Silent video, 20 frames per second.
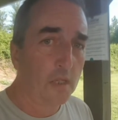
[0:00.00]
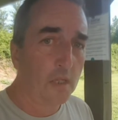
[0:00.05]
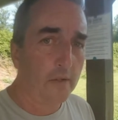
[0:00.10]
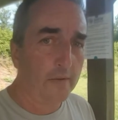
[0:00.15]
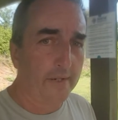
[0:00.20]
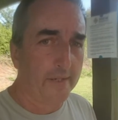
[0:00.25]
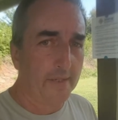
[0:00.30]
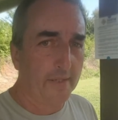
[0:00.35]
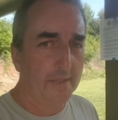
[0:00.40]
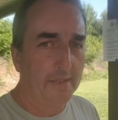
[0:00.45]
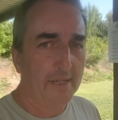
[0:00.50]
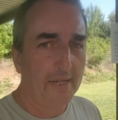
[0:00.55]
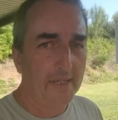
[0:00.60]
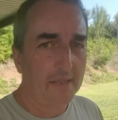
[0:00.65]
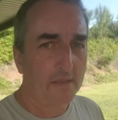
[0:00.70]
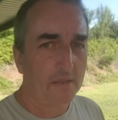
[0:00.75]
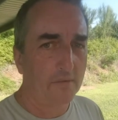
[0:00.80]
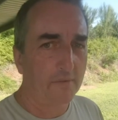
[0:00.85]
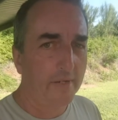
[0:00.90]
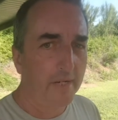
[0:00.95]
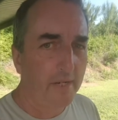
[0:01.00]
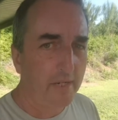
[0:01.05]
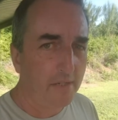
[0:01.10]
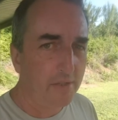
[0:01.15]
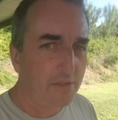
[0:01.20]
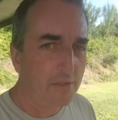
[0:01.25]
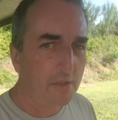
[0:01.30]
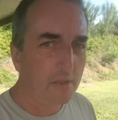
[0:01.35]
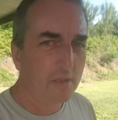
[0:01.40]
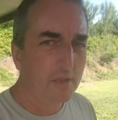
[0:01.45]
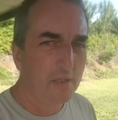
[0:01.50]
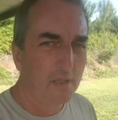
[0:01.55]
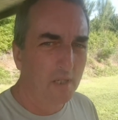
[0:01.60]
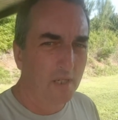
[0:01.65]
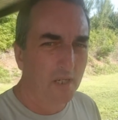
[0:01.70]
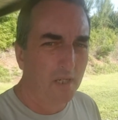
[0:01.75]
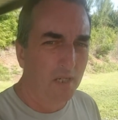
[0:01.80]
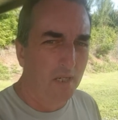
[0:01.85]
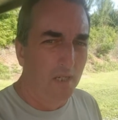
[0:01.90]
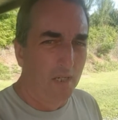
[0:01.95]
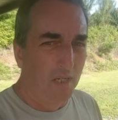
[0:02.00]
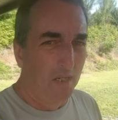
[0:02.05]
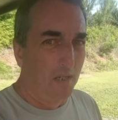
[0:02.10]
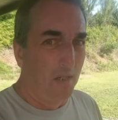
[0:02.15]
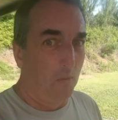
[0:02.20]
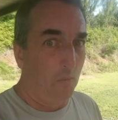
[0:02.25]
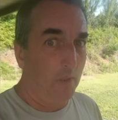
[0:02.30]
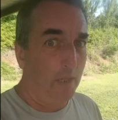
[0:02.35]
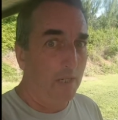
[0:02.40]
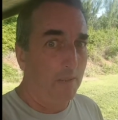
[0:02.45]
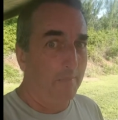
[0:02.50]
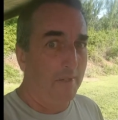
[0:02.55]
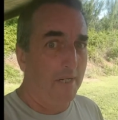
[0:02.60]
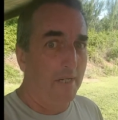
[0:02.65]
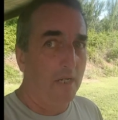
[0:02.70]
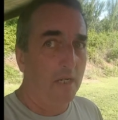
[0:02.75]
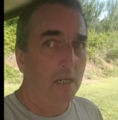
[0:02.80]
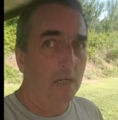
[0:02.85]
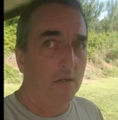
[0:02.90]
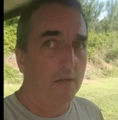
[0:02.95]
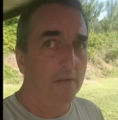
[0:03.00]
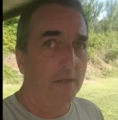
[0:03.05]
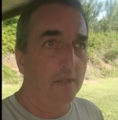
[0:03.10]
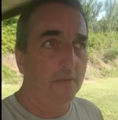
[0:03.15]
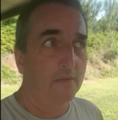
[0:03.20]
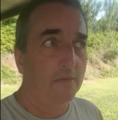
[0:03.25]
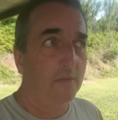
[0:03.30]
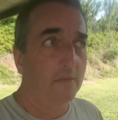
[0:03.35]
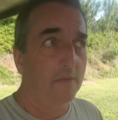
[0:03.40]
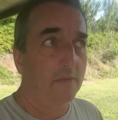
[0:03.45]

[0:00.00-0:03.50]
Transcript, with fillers: All right, a day at the range. Why am I here on this